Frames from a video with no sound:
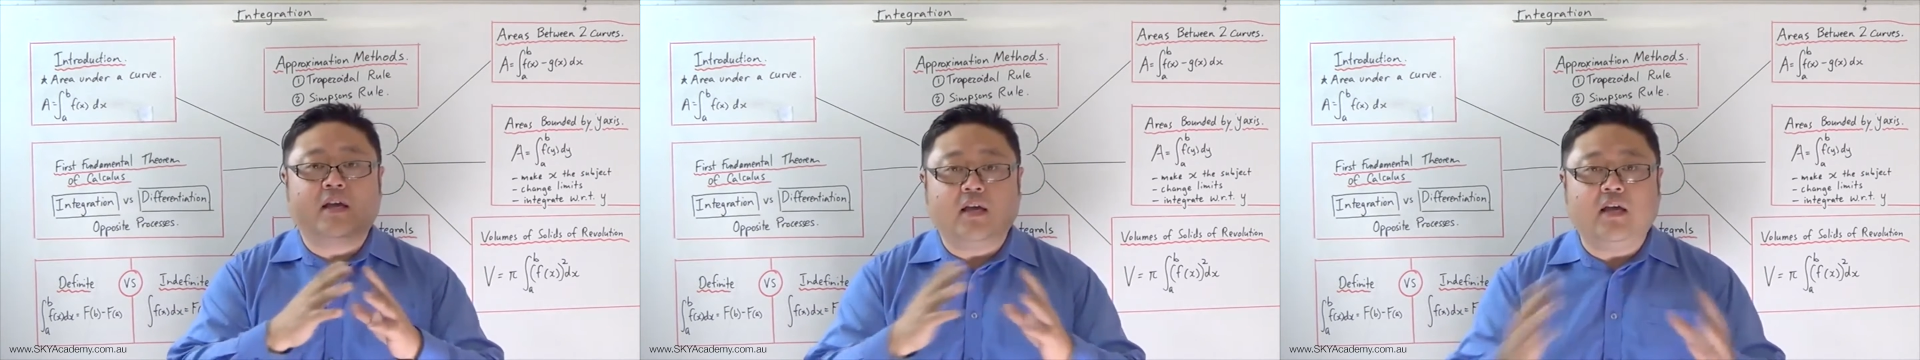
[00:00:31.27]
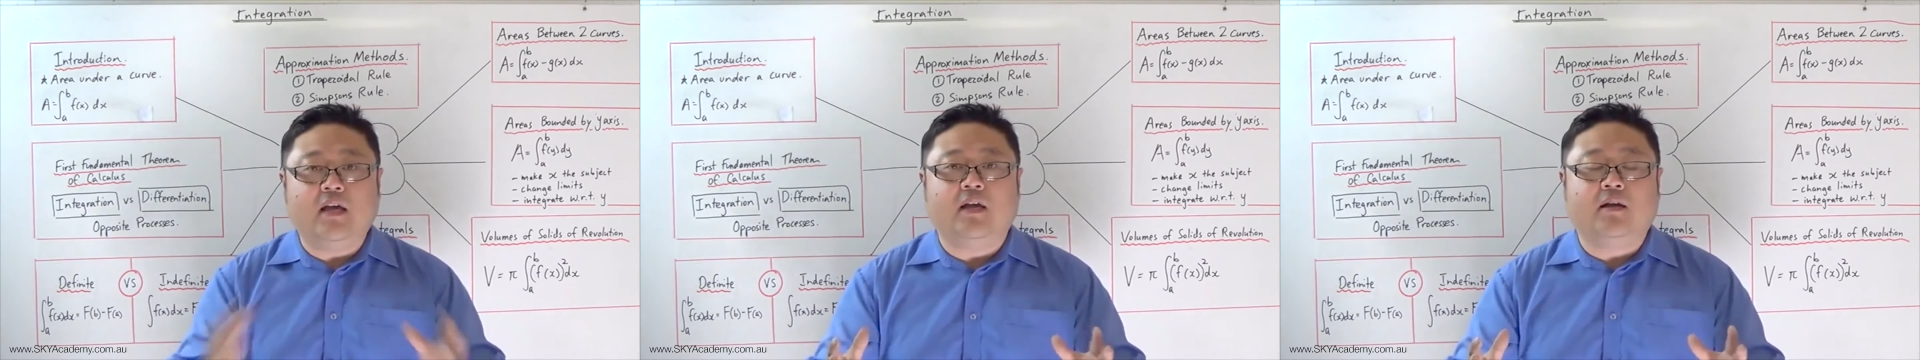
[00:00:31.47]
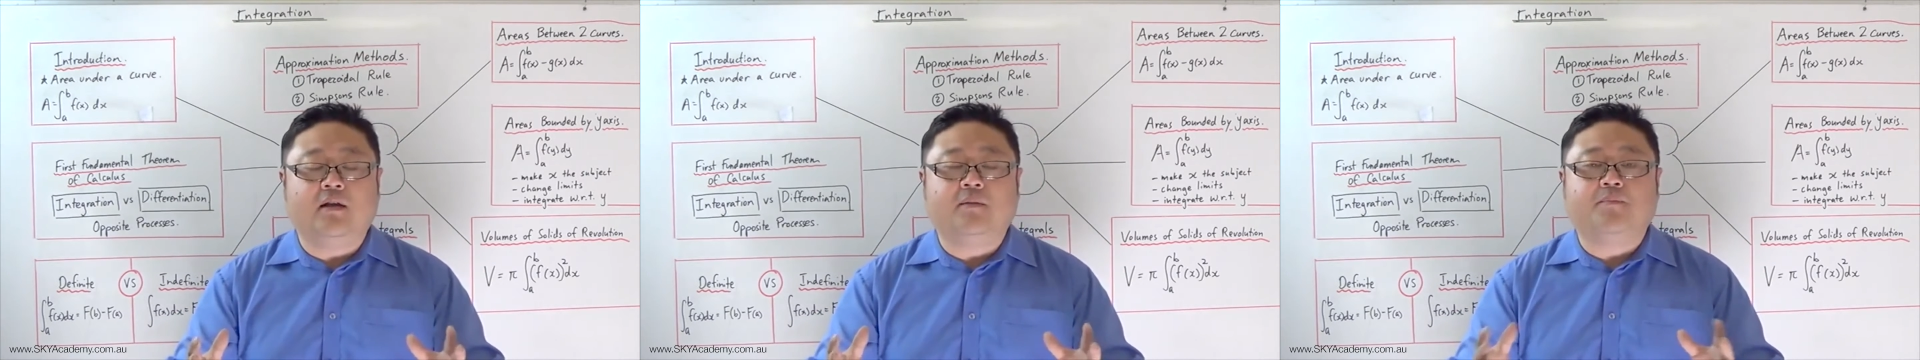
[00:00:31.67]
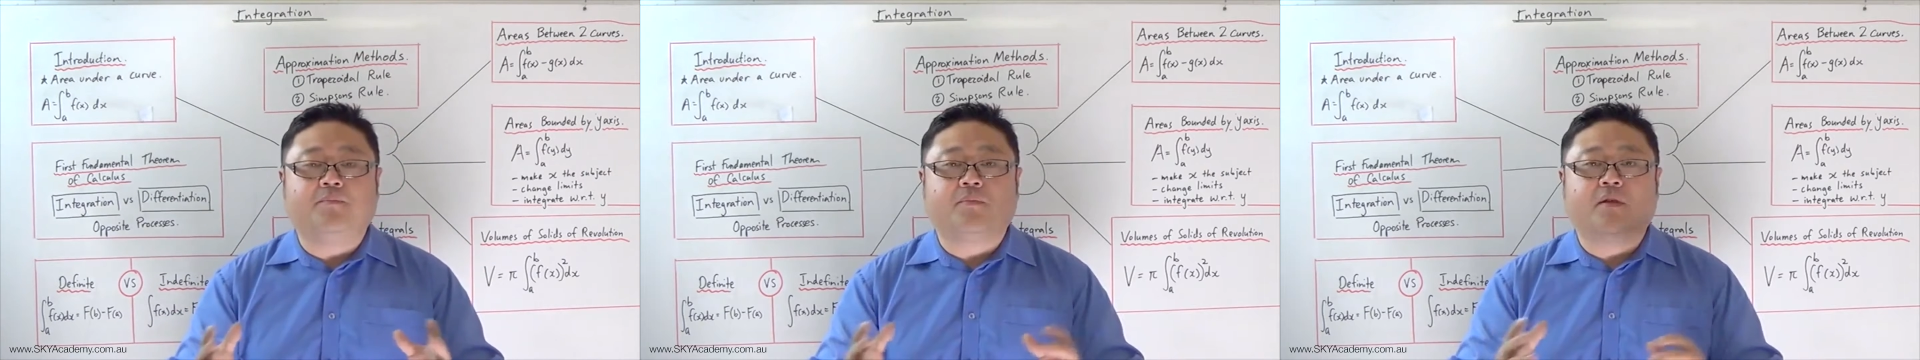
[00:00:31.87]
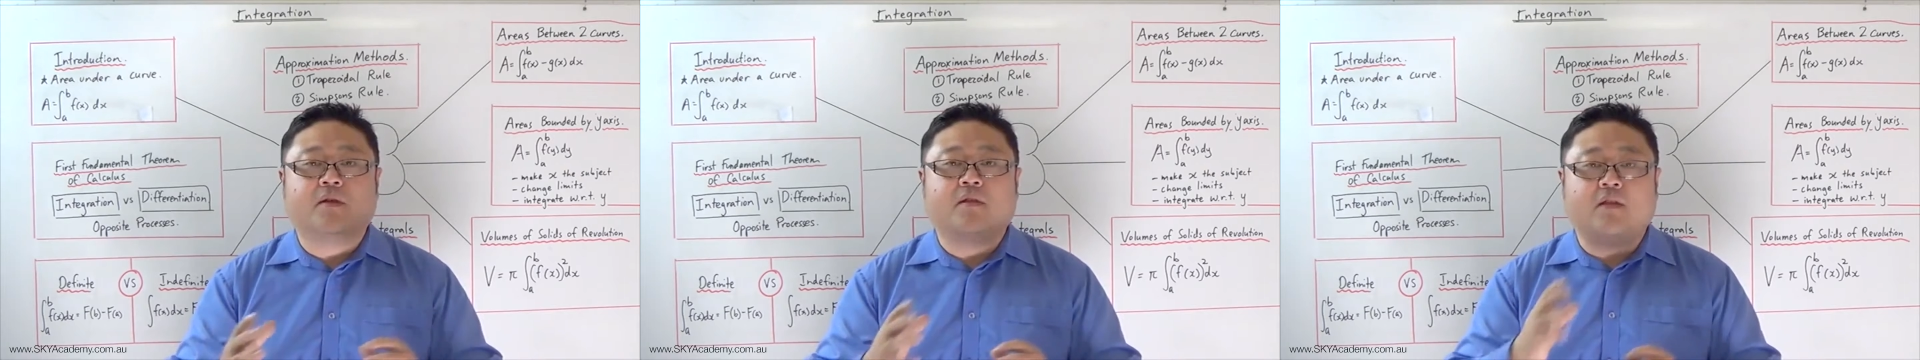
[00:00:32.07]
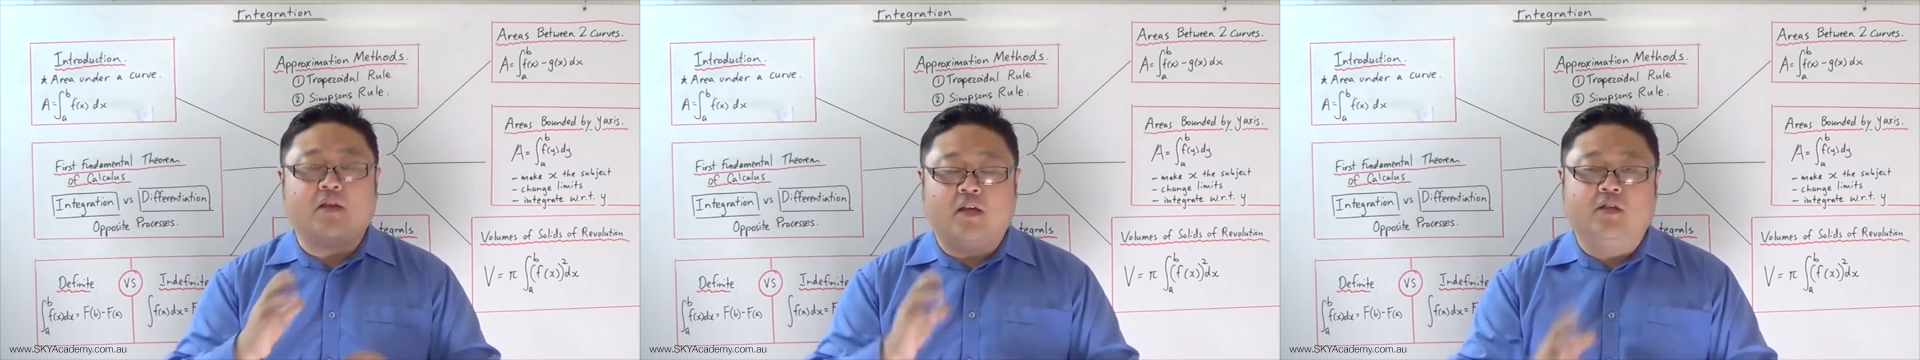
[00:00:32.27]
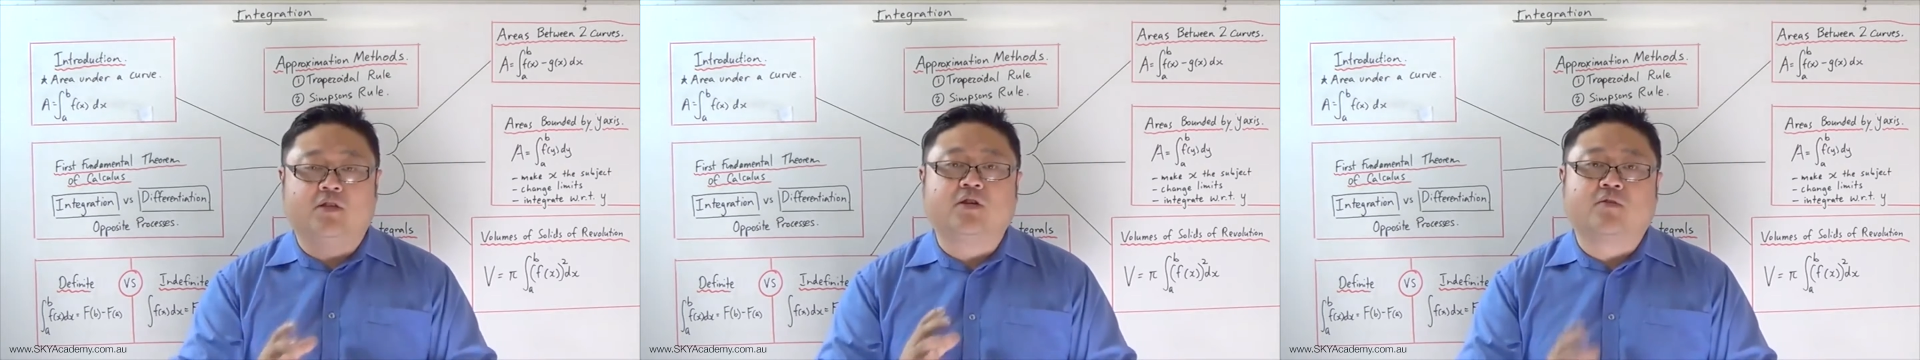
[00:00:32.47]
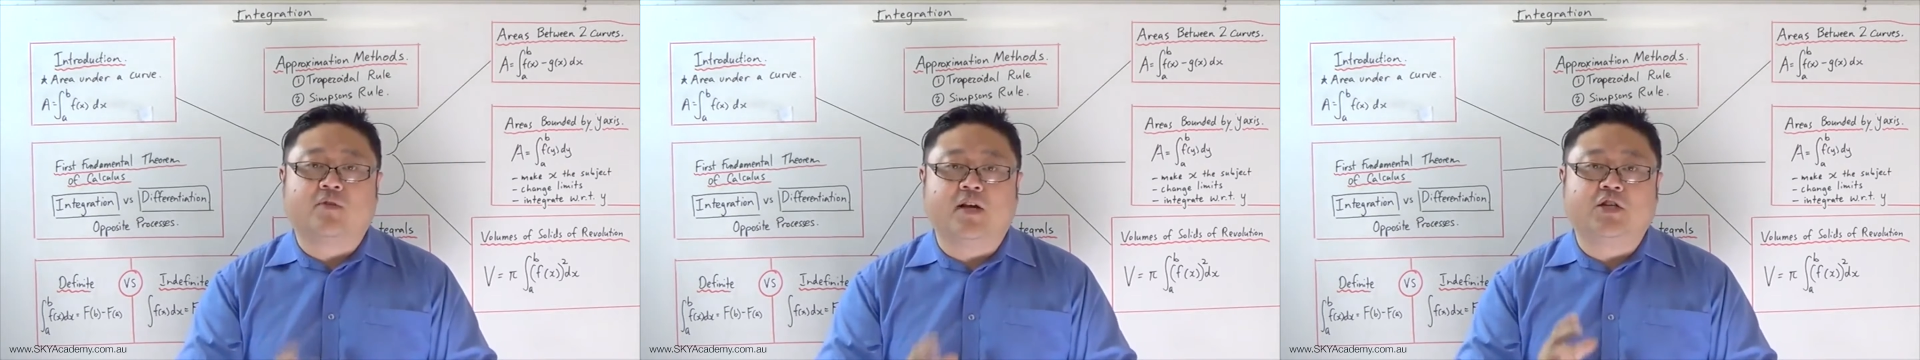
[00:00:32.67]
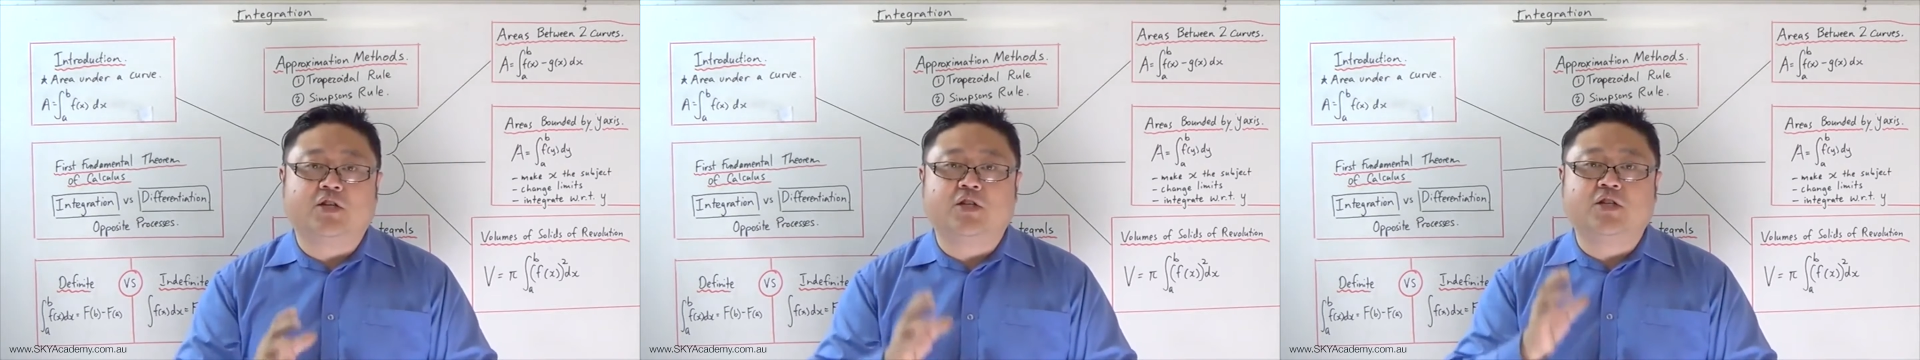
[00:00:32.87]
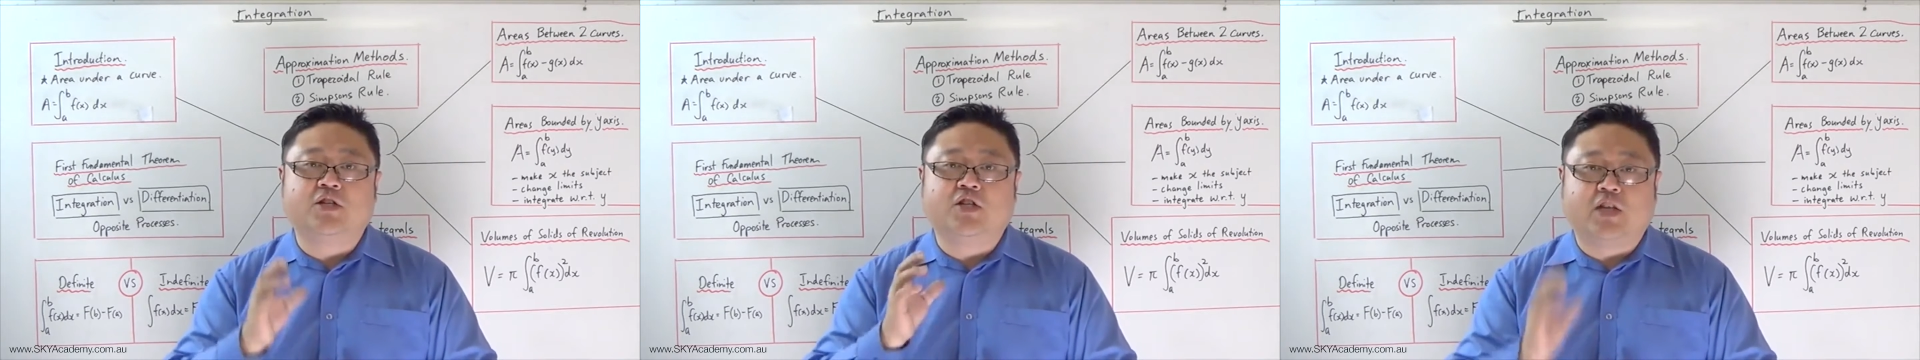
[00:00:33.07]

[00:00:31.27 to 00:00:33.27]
in the integration